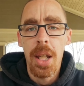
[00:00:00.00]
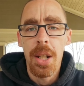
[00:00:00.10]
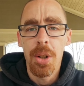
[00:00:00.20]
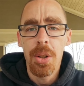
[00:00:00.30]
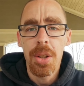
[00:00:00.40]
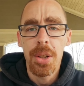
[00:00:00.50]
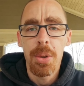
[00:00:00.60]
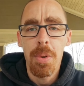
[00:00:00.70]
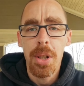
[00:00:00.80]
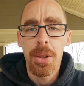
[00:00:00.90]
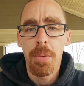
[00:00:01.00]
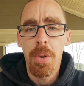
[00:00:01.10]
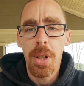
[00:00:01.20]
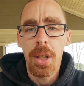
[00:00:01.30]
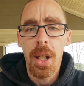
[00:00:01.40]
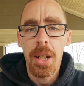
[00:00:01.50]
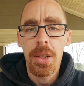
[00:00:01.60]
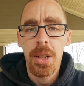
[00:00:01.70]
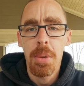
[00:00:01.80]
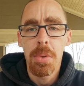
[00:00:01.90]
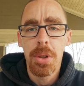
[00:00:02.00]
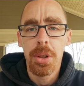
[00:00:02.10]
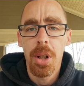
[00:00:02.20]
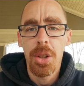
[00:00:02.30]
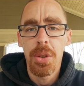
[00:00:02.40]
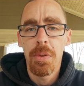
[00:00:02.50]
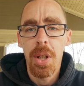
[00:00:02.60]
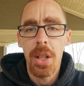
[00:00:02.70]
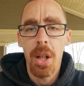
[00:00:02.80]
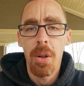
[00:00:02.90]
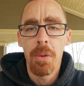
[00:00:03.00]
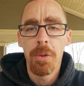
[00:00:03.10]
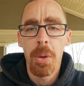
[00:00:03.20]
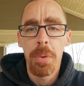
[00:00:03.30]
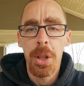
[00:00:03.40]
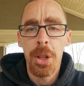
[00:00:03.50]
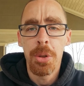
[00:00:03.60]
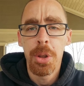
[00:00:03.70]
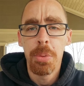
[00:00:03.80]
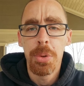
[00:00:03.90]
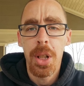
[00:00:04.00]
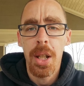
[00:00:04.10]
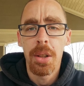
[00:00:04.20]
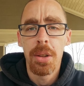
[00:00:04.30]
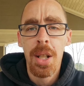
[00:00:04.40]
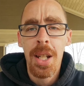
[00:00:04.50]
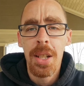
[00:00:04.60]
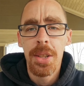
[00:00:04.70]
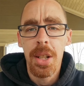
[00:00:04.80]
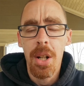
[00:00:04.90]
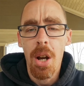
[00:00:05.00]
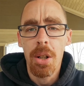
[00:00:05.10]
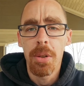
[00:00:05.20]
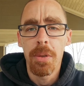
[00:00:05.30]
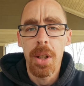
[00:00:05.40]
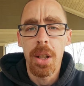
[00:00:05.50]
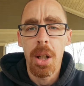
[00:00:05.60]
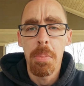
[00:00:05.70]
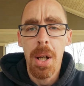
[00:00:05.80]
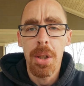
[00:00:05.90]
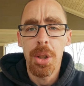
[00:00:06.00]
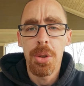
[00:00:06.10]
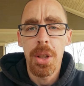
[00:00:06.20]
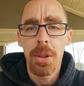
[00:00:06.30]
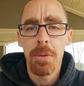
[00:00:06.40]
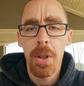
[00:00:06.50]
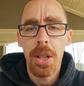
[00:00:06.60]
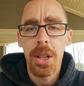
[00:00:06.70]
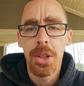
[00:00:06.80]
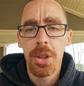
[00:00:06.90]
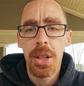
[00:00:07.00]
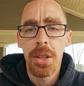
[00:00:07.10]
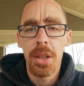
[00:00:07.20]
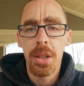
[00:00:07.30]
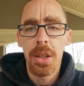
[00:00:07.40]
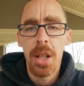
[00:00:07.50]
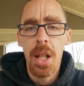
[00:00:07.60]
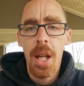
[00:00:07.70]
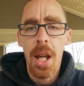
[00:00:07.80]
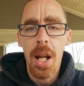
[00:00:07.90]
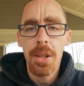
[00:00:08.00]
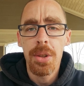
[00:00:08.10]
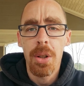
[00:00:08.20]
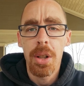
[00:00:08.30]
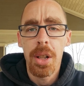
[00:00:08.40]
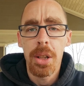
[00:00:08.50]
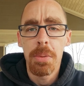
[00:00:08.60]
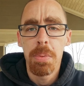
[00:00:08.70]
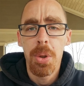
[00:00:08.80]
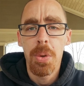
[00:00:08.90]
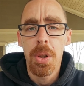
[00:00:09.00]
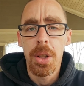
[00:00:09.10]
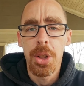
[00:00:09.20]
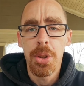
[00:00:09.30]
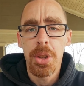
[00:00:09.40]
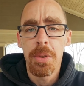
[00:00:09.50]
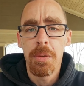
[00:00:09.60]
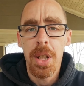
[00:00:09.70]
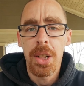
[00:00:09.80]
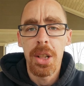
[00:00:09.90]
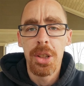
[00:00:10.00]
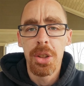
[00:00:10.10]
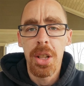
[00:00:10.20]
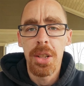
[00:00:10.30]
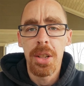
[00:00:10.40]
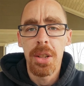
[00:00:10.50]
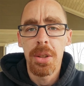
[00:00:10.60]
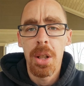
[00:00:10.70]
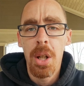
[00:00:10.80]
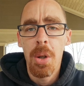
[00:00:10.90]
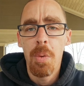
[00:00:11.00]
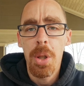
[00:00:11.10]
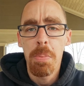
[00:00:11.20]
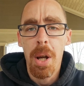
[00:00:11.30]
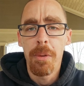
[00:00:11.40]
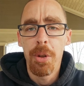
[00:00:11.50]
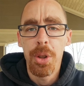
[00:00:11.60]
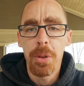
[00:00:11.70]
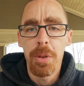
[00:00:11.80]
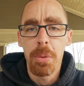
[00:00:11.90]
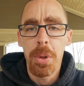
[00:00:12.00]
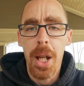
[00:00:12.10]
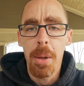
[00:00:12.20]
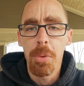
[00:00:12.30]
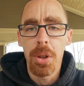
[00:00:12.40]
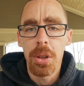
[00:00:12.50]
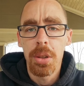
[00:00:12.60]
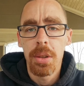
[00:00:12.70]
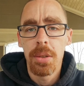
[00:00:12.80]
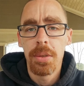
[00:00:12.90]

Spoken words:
In early 2020, I stumbled across a video from the YouTube channel Xenography about using vintage lenses, and I started exploring using vintage lenses with my Fujifilm cameras.